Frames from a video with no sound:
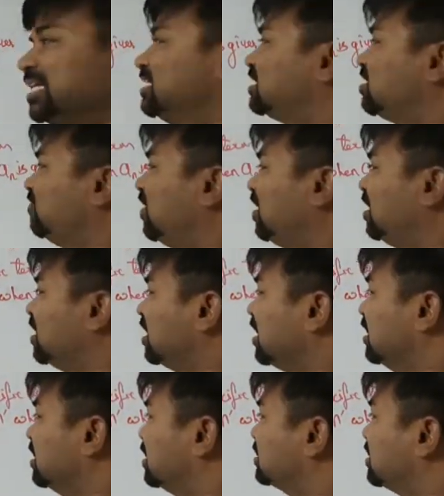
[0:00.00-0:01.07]
is given,
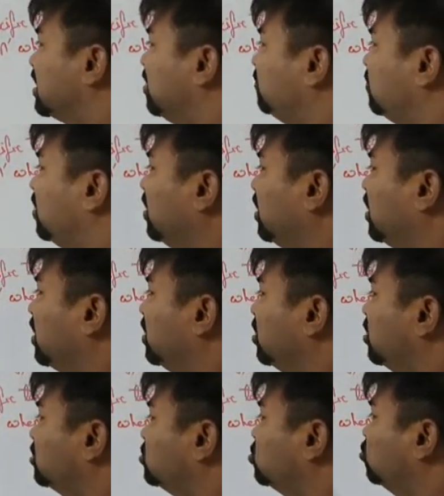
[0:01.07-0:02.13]
in the same
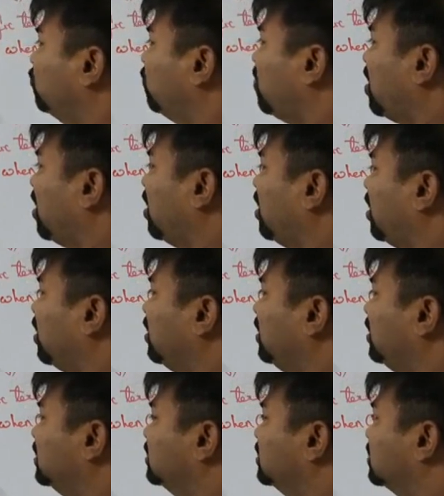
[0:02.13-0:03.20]
way to
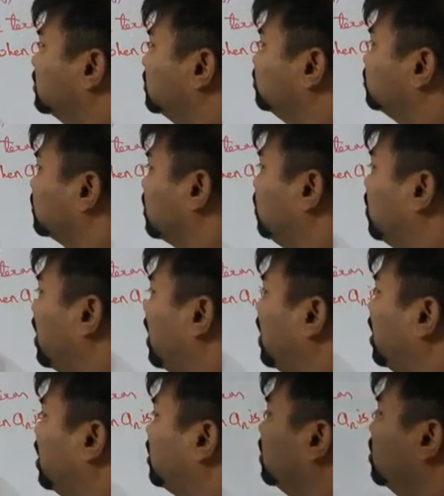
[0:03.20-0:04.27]
find,
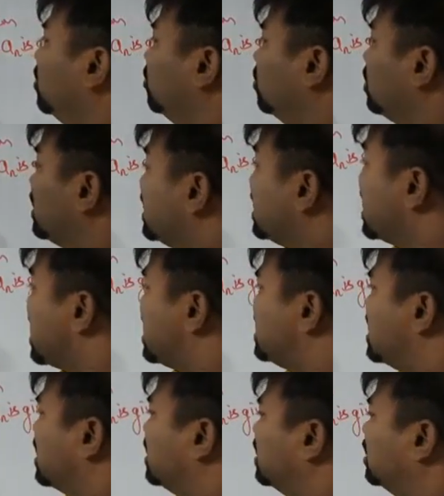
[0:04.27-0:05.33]
right,
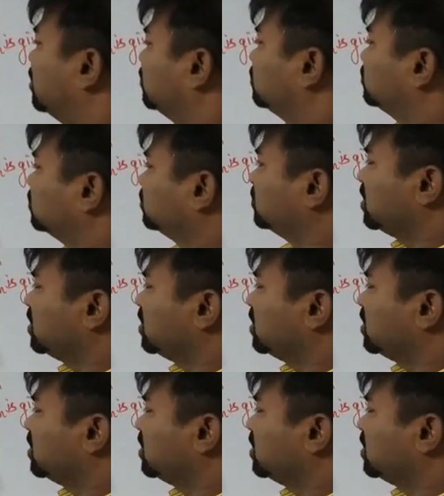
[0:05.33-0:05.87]
an